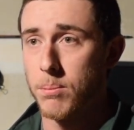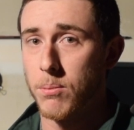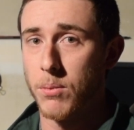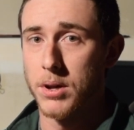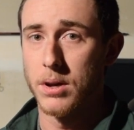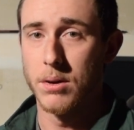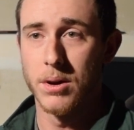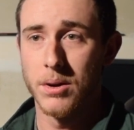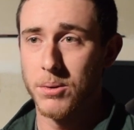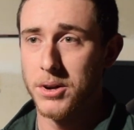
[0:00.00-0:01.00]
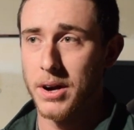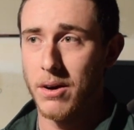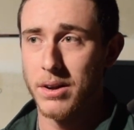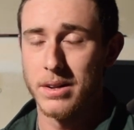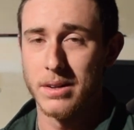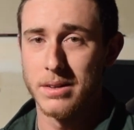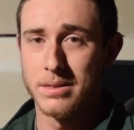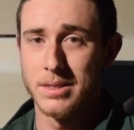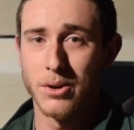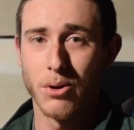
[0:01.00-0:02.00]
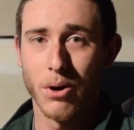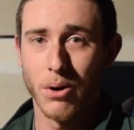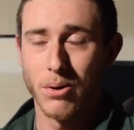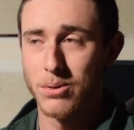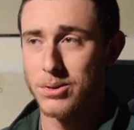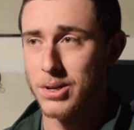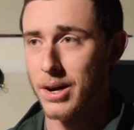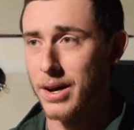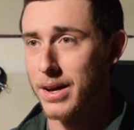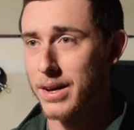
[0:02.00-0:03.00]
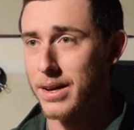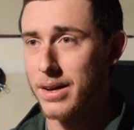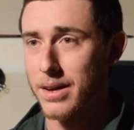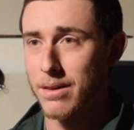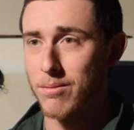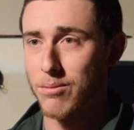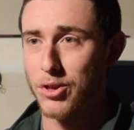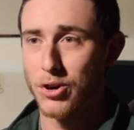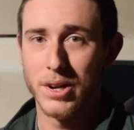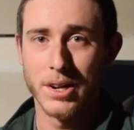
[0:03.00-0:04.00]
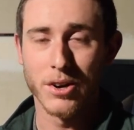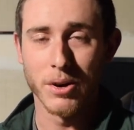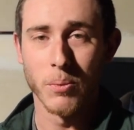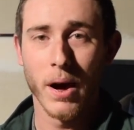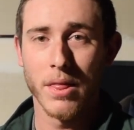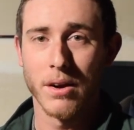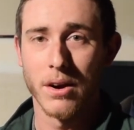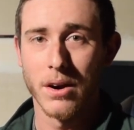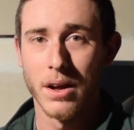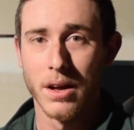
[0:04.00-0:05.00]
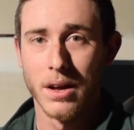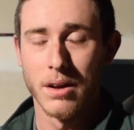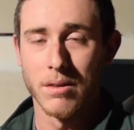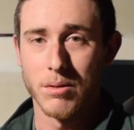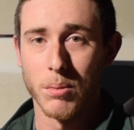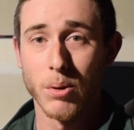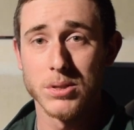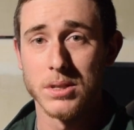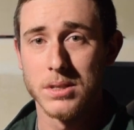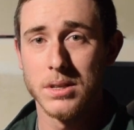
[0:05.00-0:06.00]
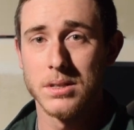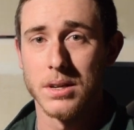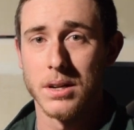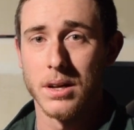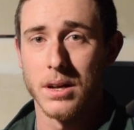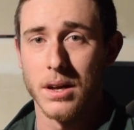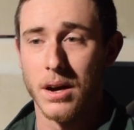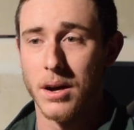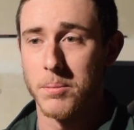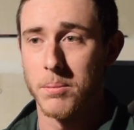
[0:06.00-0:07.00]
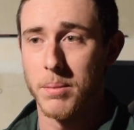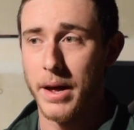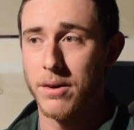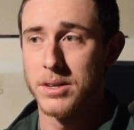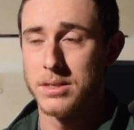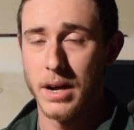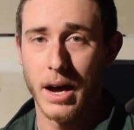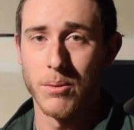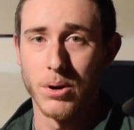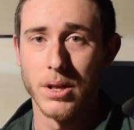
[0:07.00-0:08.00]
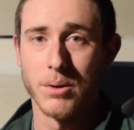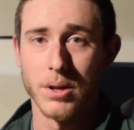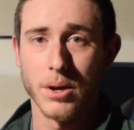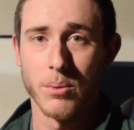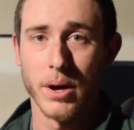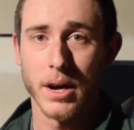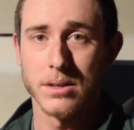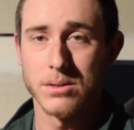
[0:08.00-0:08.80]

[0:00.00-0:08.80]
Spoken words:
When you're out in 0 to 30-degree weather for most of the season, batteries die really quick.